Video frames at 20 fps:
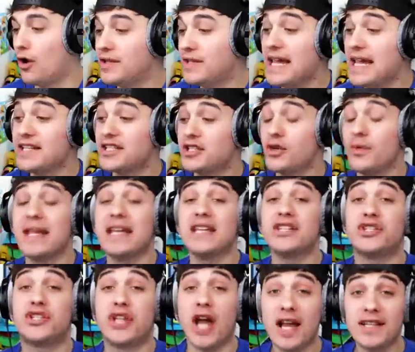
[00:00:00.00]
Okay, so he
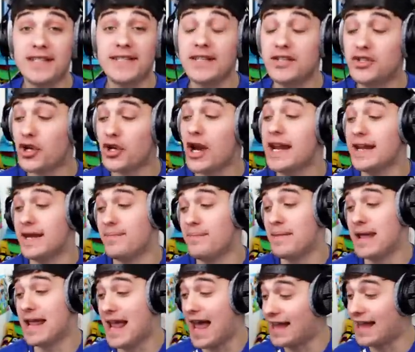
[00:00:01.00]
has just traded
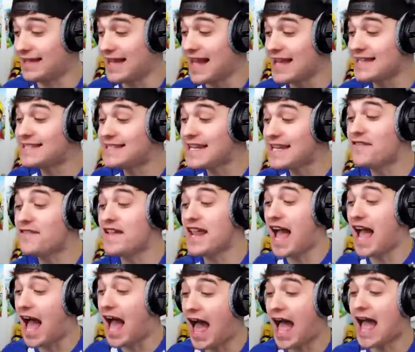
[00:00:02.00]
me, and let's see if he
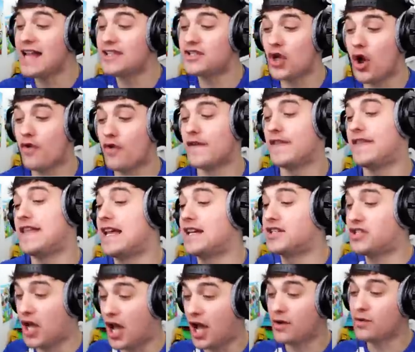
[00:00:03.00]
hands over the
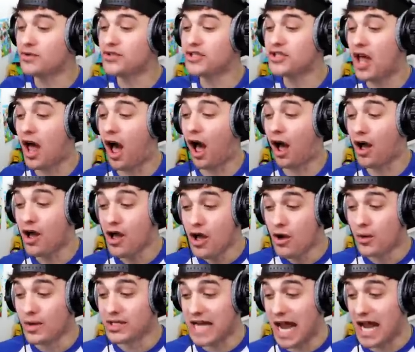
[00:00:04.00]
eternal star,
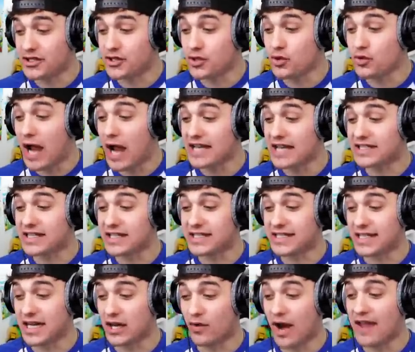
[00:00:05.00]
which, as you guys can
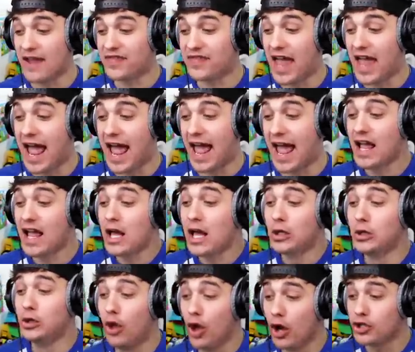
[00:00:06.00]
see right there,
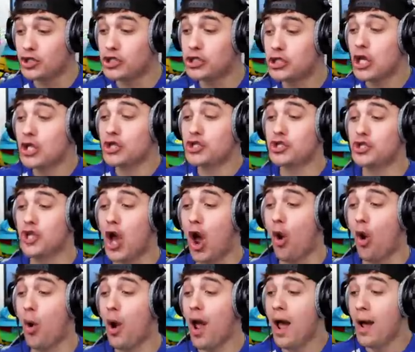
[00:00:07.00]
looks so